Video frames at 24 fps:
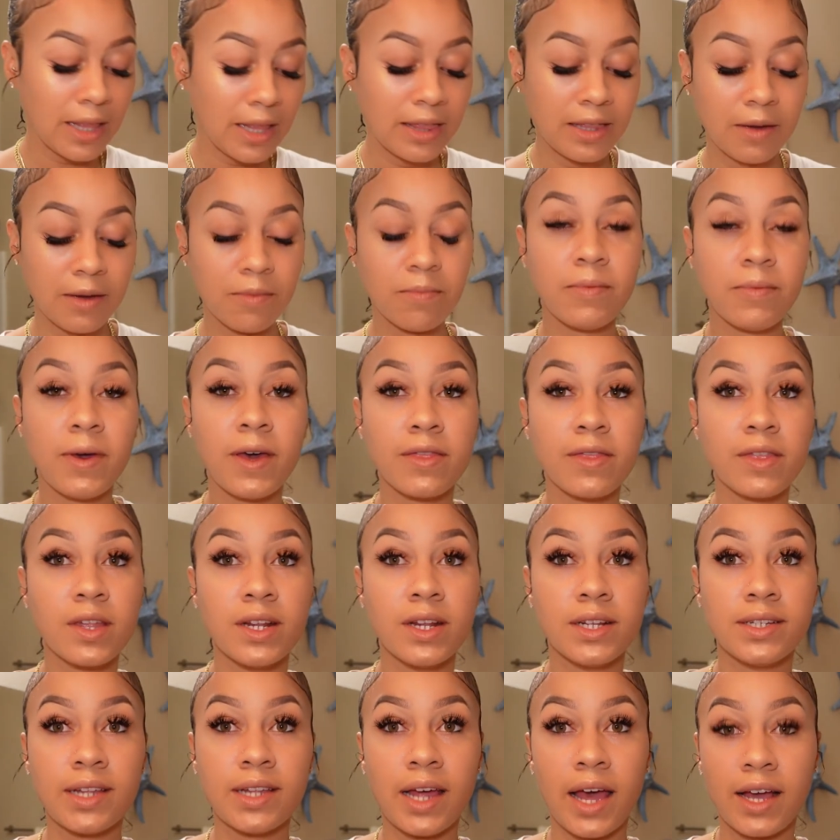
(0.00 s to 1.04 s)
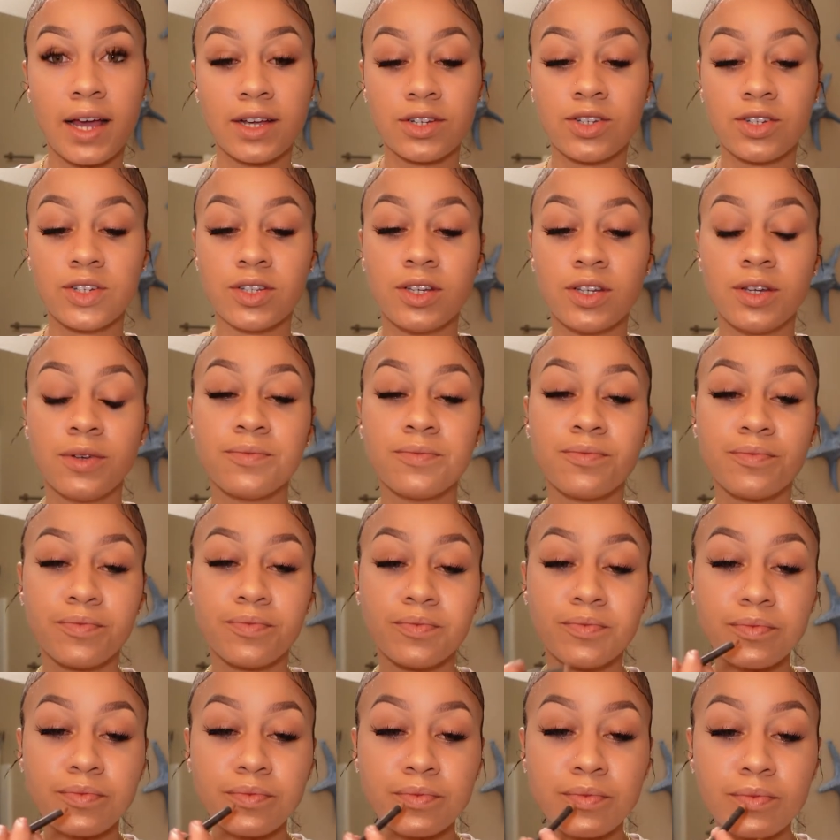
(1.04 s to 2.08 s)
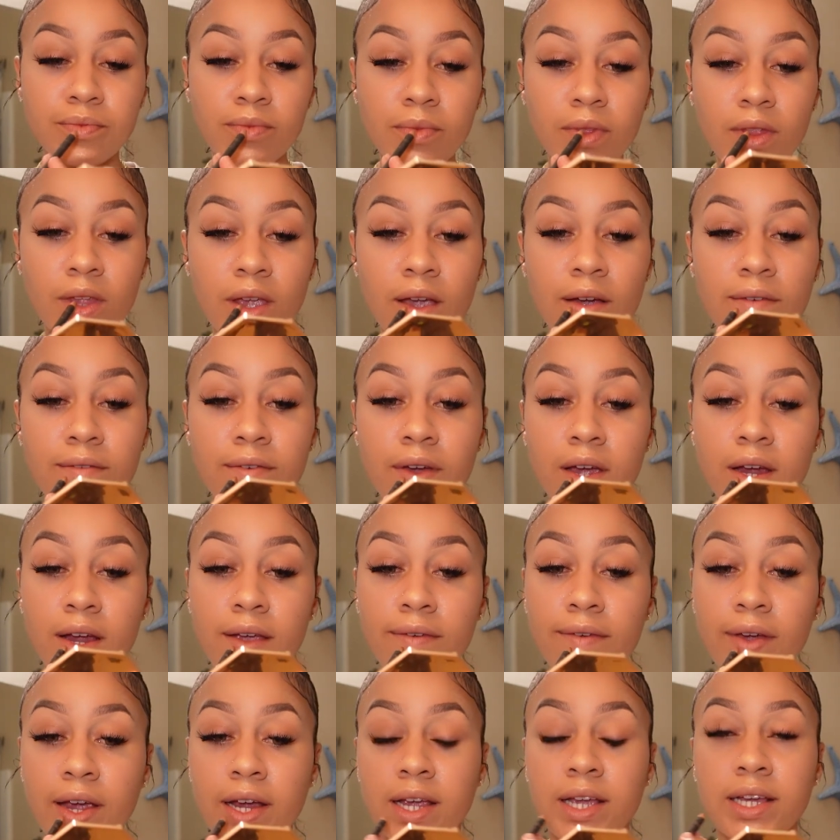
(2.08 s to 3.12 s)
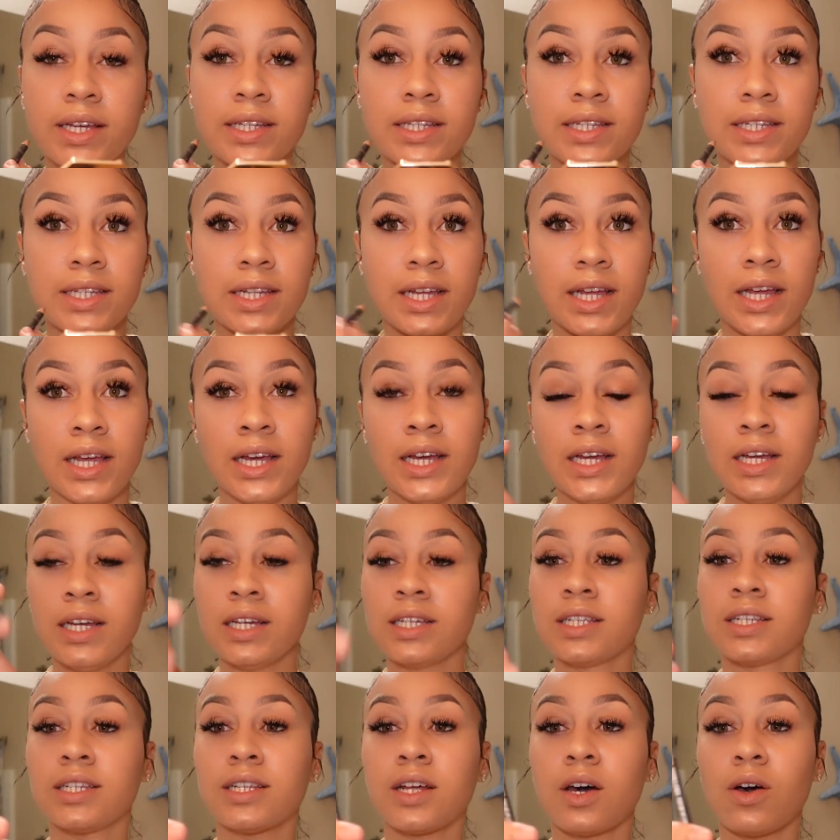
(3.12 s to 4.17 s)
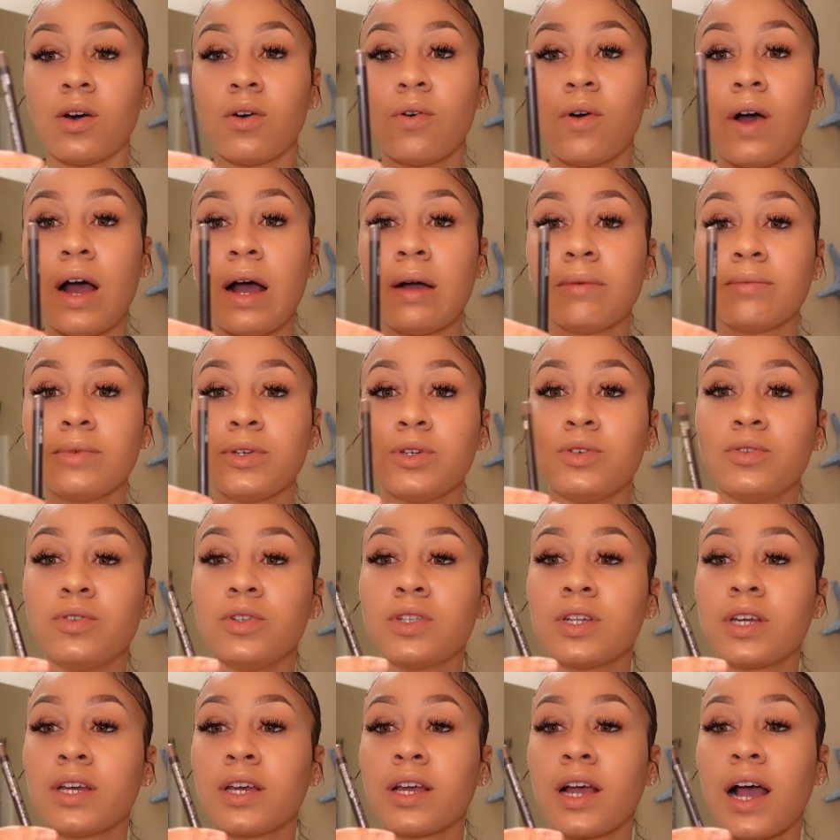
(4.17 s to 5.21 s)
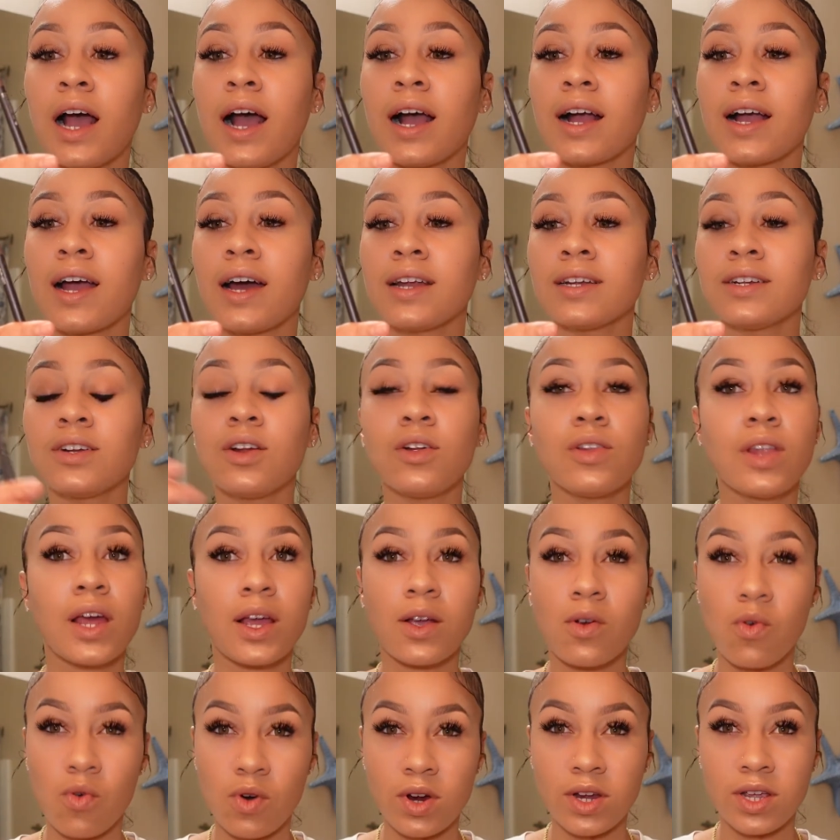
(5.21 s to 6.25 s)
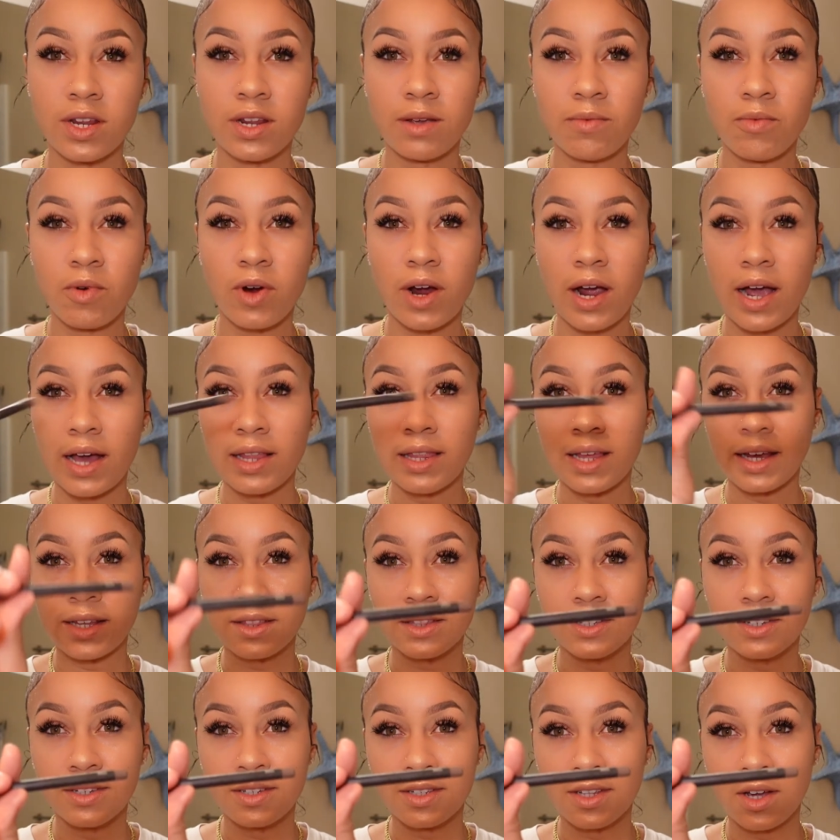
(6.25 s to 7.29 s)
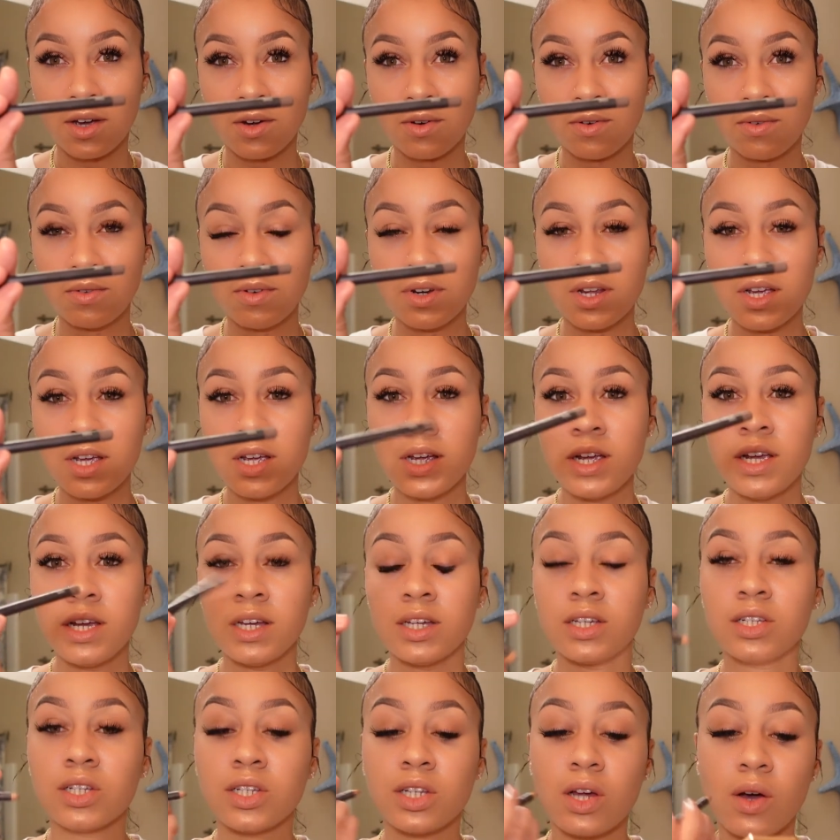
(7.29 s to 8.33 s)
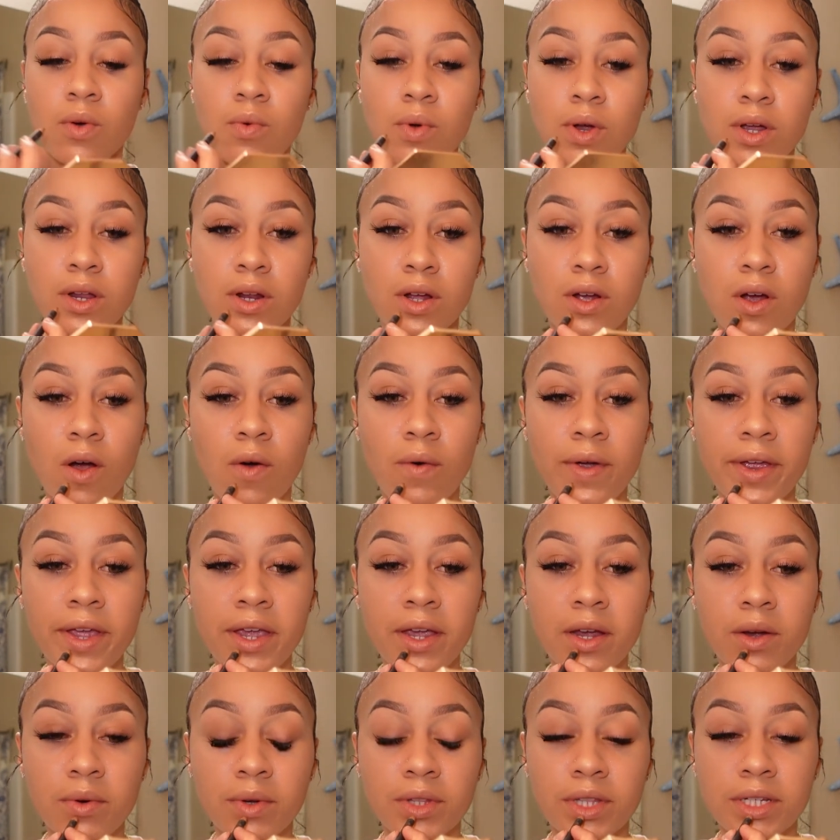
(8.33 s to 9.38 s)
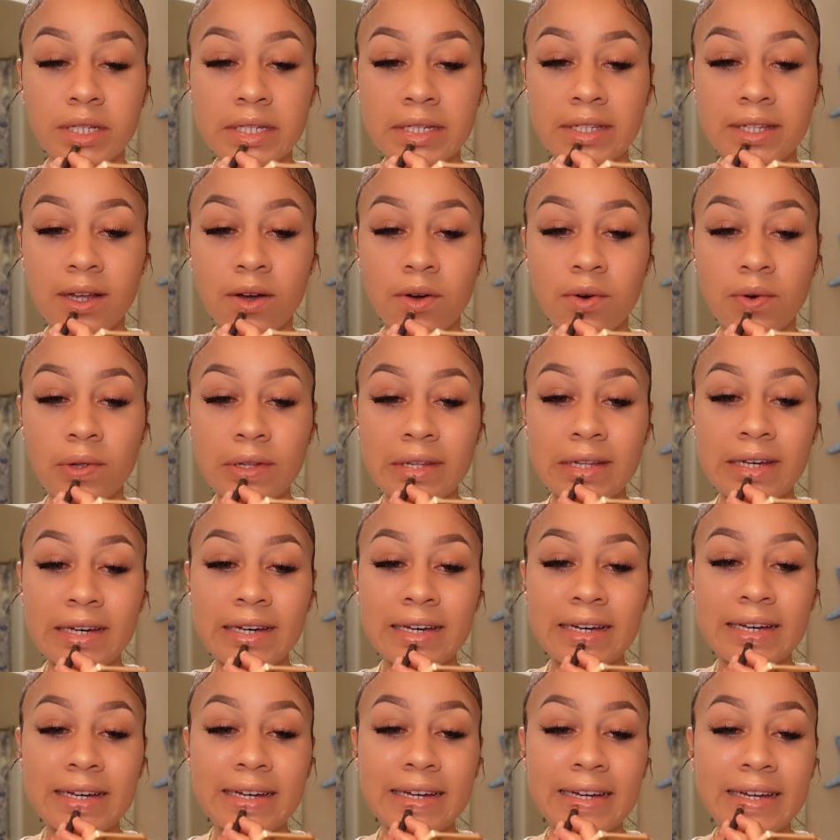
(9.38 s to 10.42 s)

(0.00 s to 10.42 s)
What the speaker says: lip method is actually very, very easy. So I kind of don't like cork anymore. I like the stone. So we're gonna go in here with the stone look.